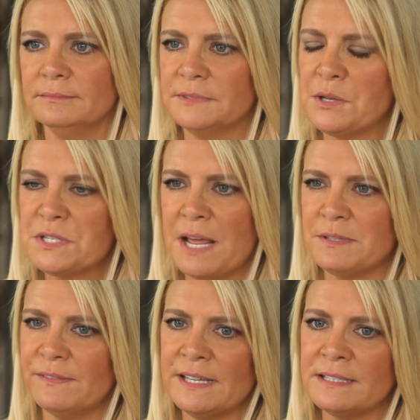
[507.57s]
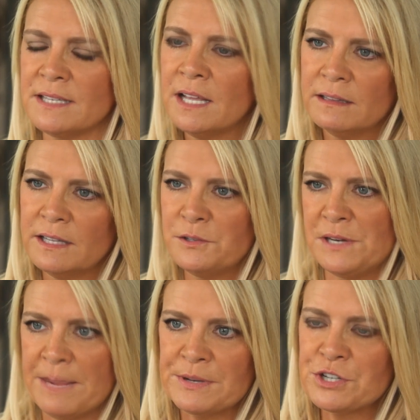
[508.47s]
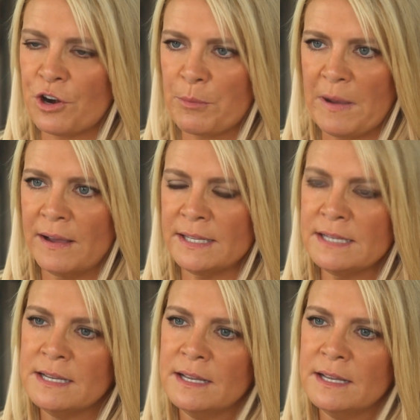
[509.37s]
those types of things, they do damage in our body.